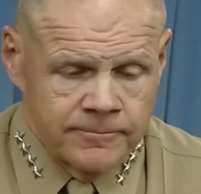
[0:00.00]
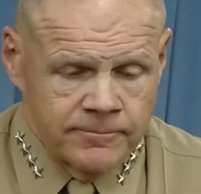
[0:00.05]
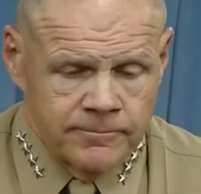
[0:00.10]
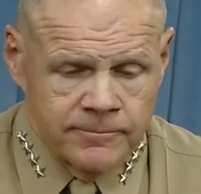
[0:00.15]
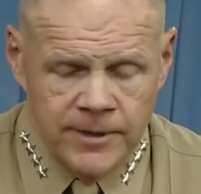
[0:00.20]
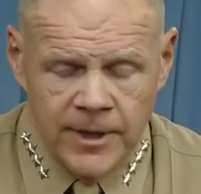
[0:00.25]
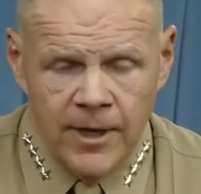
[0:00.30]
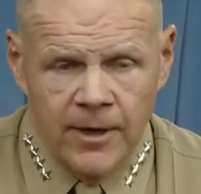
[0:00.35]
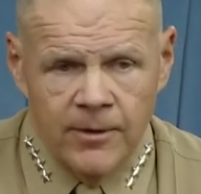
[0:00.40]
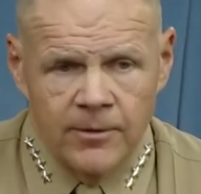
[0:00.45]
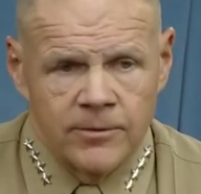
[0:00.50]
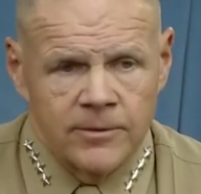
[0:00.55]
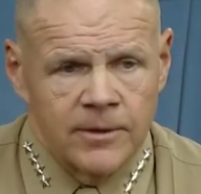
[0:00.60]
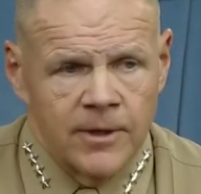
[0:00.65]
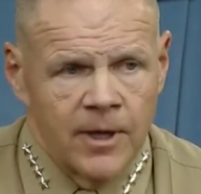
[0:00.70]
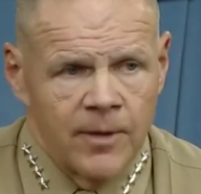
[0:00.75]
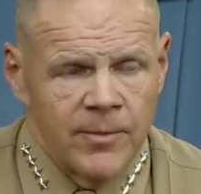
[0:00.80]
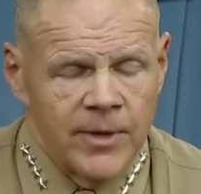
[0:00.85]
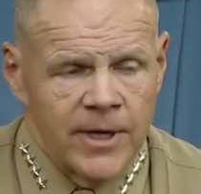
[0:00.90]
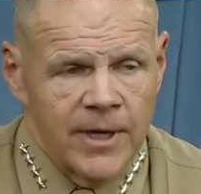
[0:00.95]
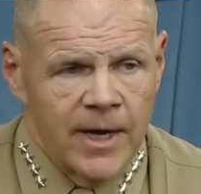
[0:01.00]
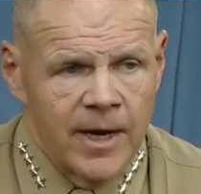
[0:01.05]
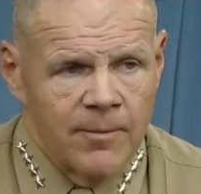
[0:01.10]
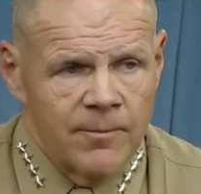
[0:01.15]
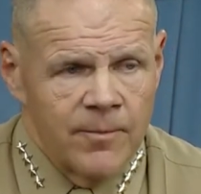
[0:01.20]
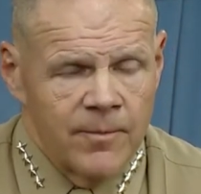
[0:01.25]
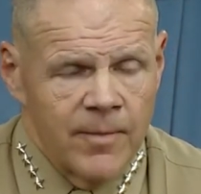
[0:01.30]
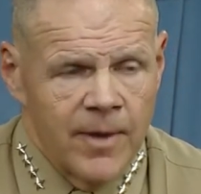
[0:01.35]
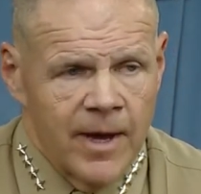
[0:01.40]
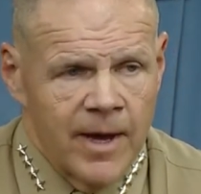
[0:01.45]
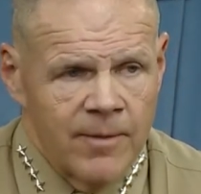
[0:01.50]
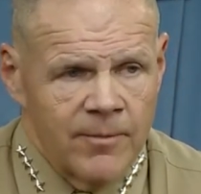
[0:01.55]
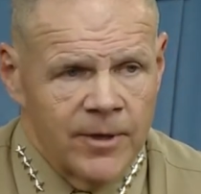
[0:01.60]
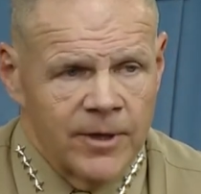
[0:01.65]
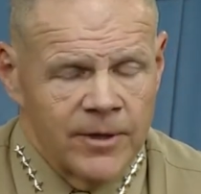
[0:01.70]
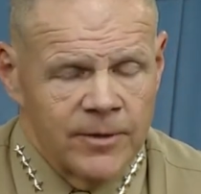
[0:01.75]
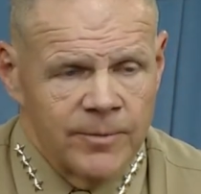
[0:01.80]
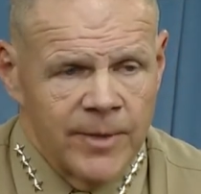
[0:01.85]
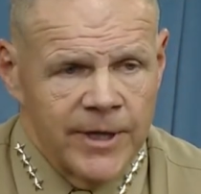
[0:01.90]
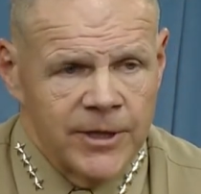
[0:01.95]
no. I mean, I'm
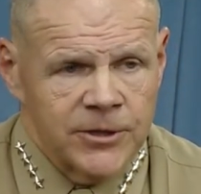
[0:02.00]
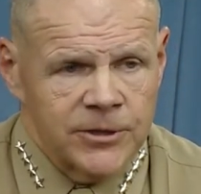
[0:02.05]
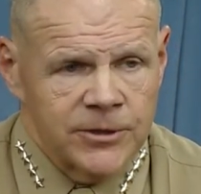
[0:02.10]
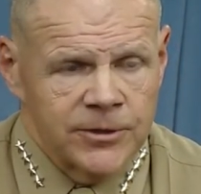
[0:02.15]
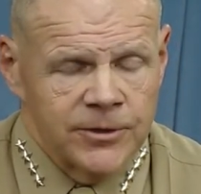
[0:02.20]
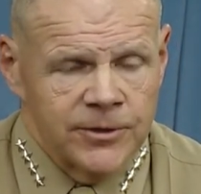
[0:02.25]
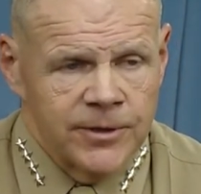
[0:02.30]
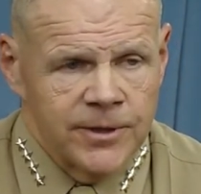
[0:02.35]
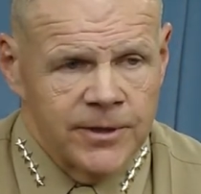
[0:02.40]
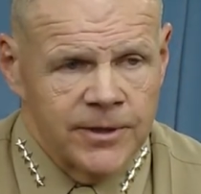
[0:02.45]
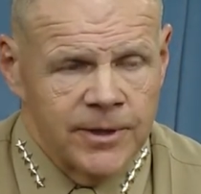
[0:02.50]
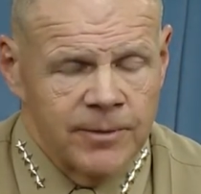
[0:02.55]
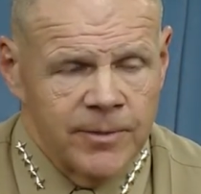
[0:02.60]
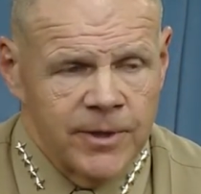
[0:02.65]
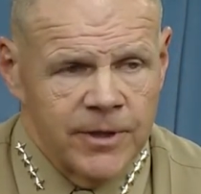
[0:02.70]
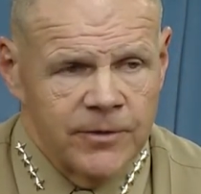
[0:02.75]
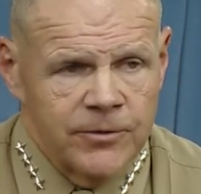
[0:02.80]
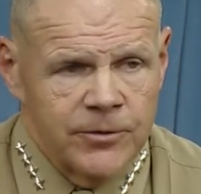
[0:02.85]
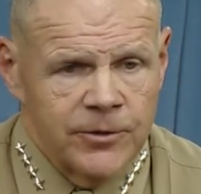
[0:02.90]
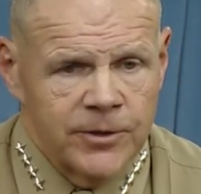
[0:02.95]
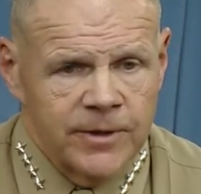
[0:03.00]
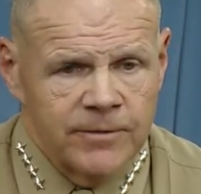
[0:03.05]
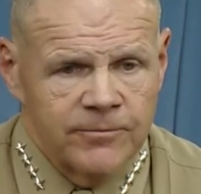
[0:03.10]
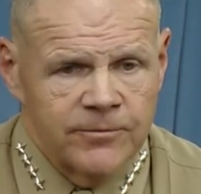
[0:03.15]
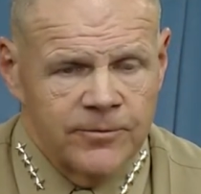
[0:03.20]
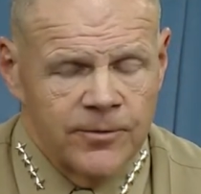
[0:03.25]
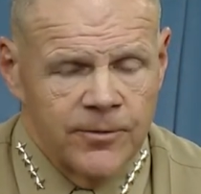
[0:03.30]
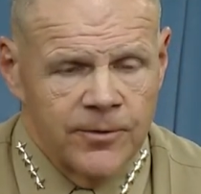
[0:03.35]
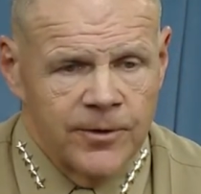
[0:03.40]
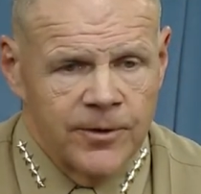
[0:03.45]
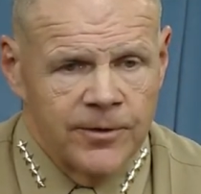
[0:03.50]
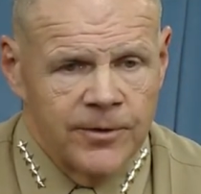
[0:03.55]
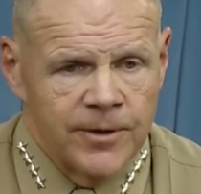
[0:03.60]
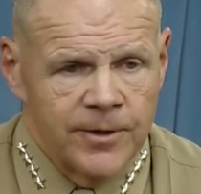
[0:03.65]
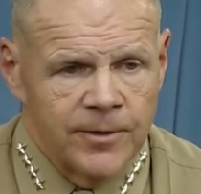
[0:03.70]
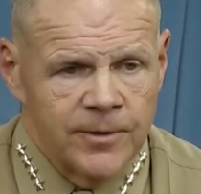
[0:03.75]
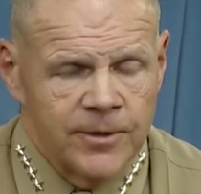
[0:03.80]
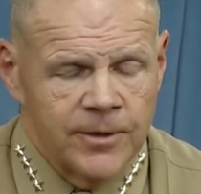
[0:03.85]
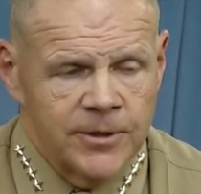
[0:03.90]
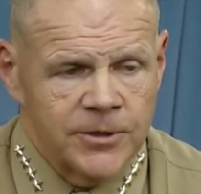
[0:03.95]
going to make sure that, I mean, if you come forward,
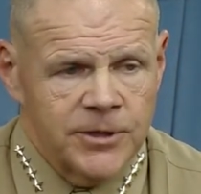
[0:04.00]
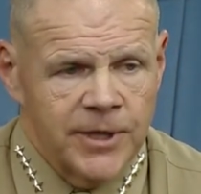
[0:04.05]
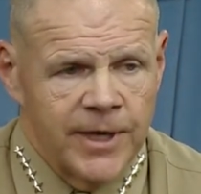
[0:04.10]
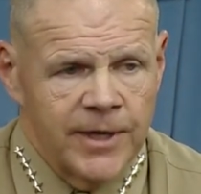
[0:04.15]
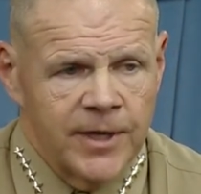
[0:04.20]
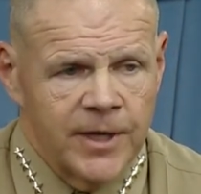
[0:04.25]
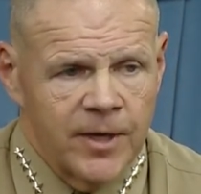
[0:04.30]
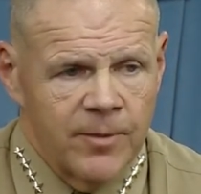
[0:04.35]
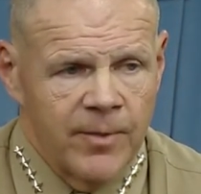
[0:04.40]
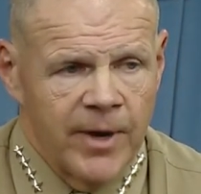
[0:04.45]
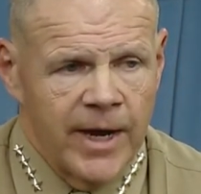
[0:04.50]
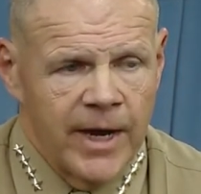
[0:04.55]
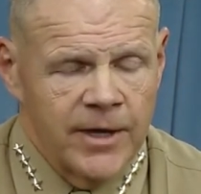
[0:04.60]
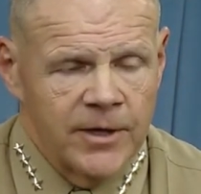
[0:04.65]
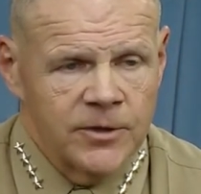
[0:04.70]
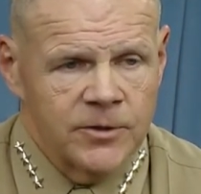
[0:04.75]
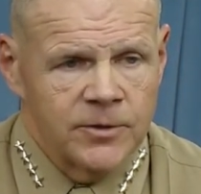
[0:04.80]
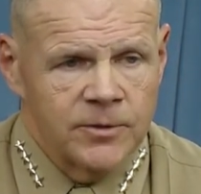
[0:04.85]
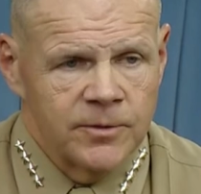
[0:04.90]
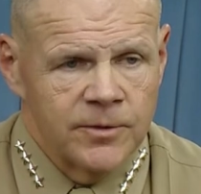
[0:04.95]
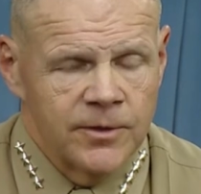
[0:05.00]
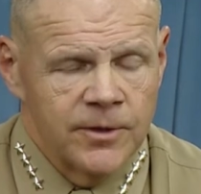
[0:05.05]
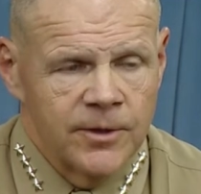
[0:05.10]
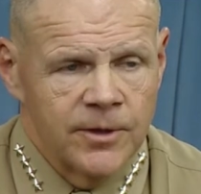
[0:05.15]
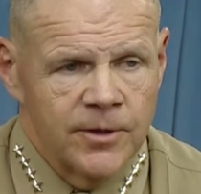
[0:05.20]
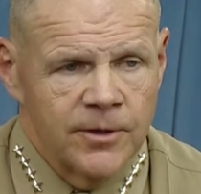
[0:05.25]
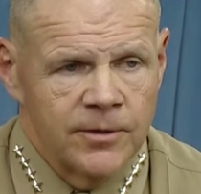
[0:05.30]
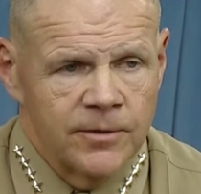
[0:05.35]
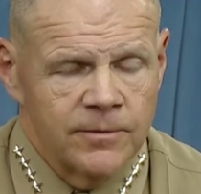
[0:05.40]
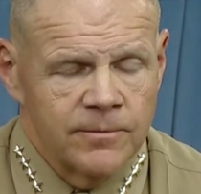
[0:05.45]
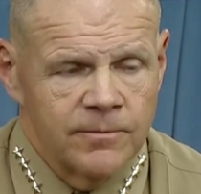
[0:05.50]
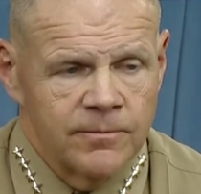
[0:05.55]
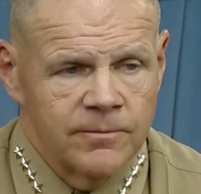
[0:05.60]
the chain of command is there.